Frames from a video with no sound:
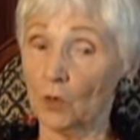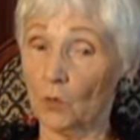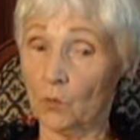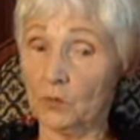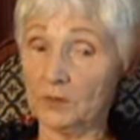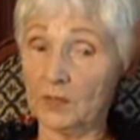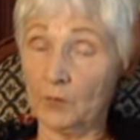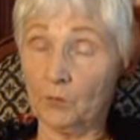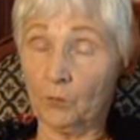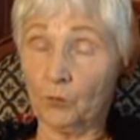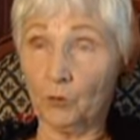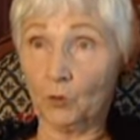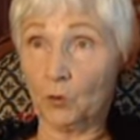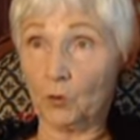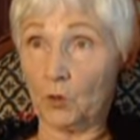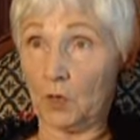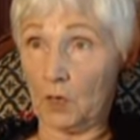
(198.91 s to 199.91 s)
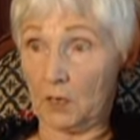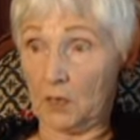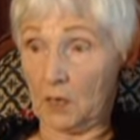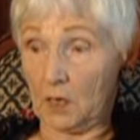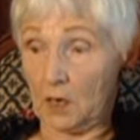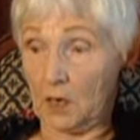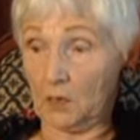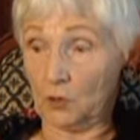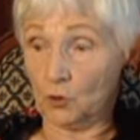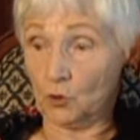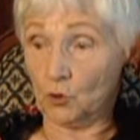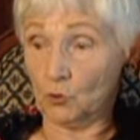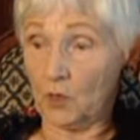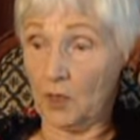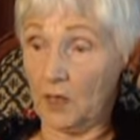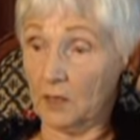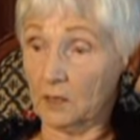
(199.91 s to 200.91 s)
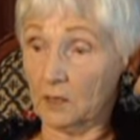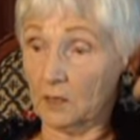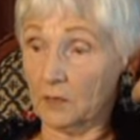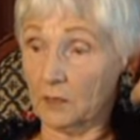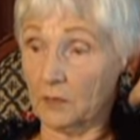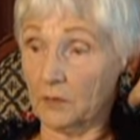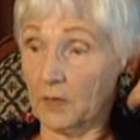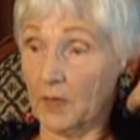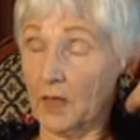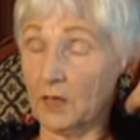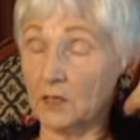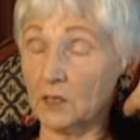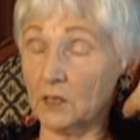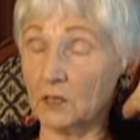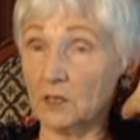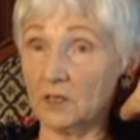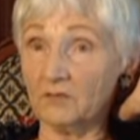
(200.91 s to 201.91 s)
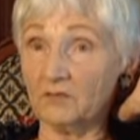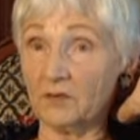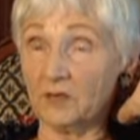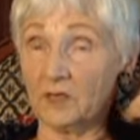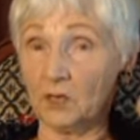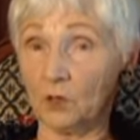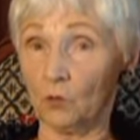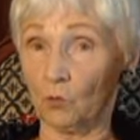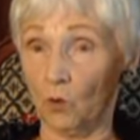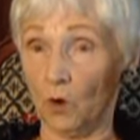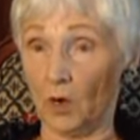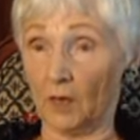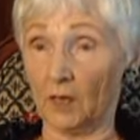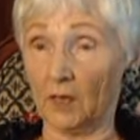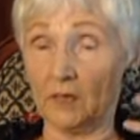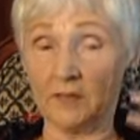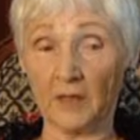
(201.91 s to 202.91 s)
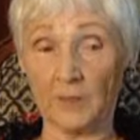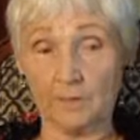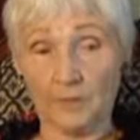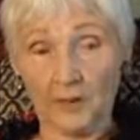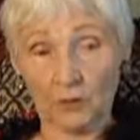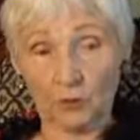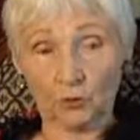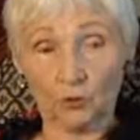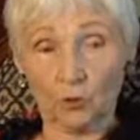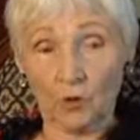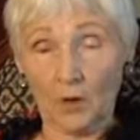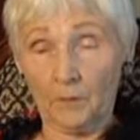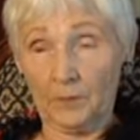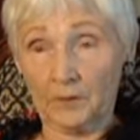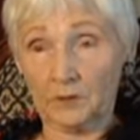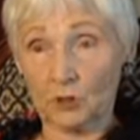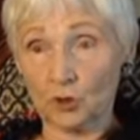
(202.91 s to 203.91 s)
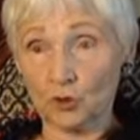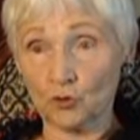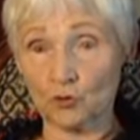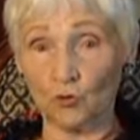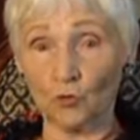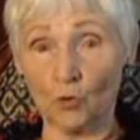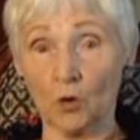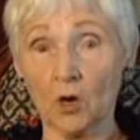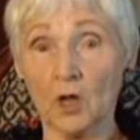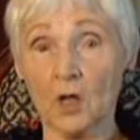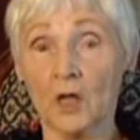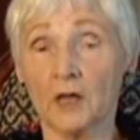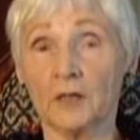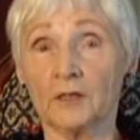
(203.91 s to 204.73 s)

when they put her on a train, they didn't even let her walk in. They picked her up and they threw her.